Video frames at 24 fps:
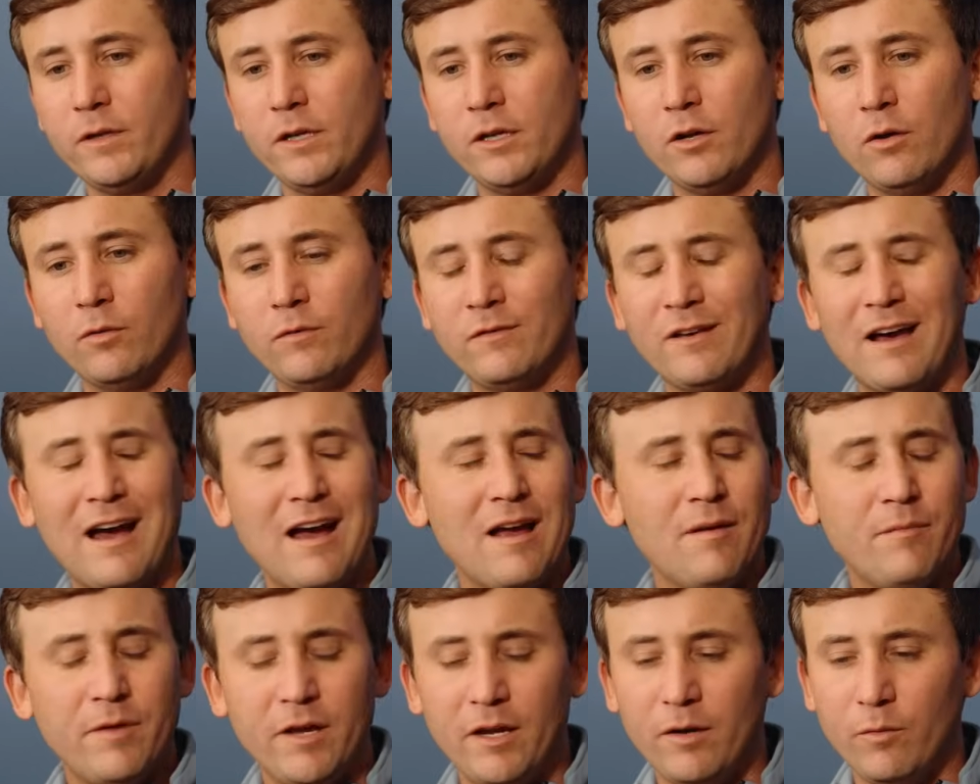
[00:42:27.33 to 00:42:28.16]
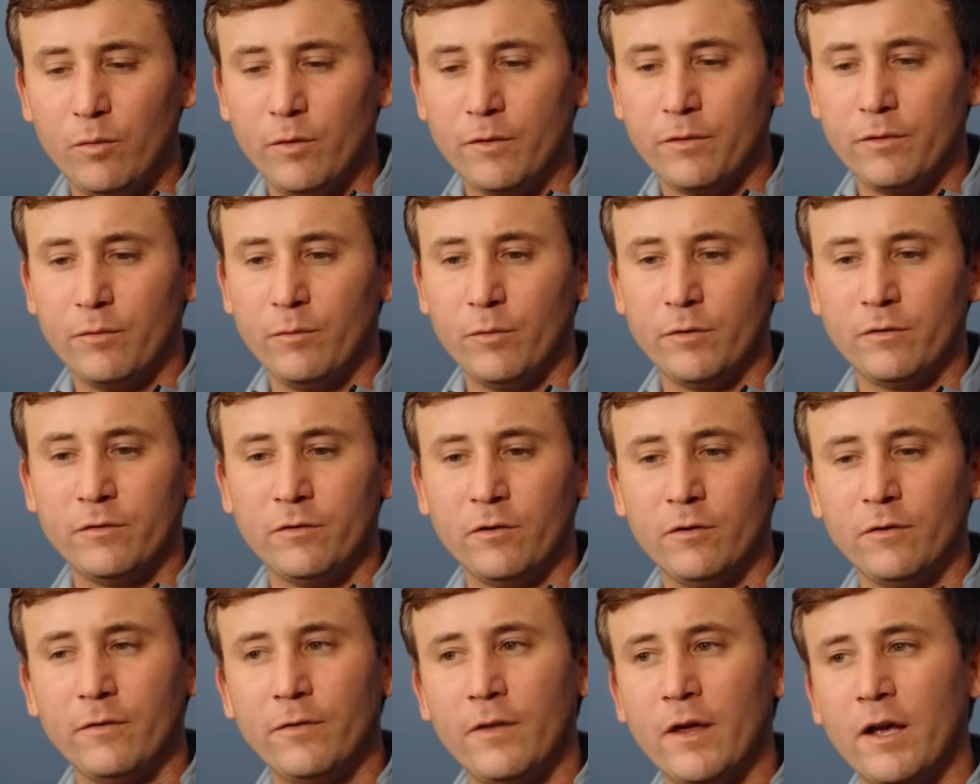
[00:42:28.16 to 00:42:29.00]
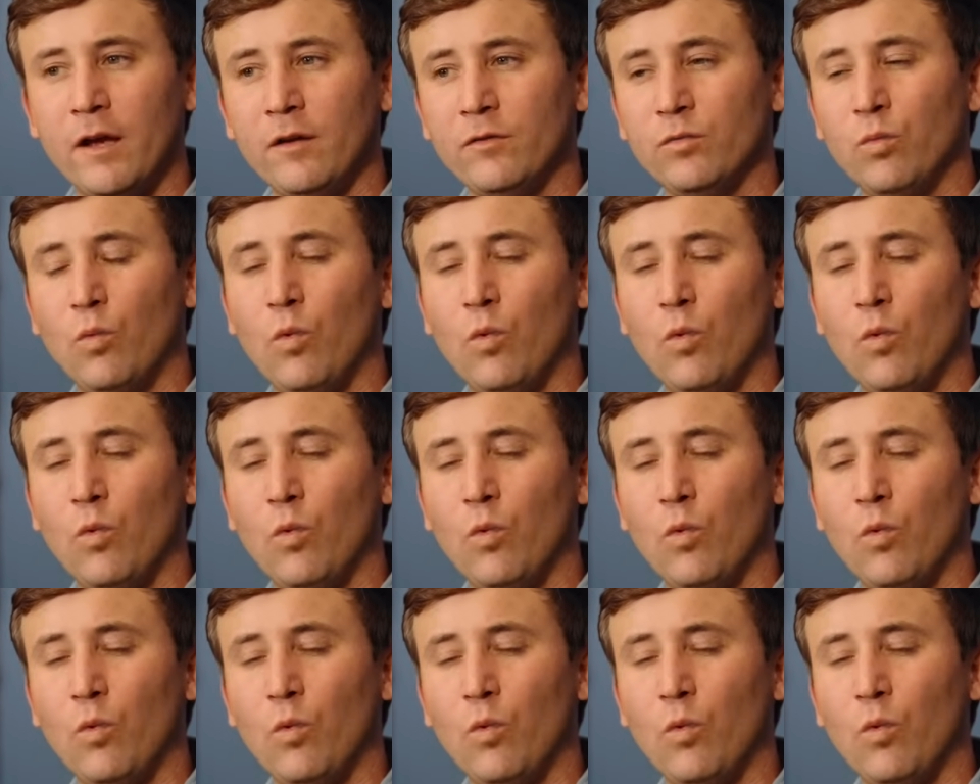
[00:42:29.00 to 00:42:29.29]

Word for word: you know timing with with certain things,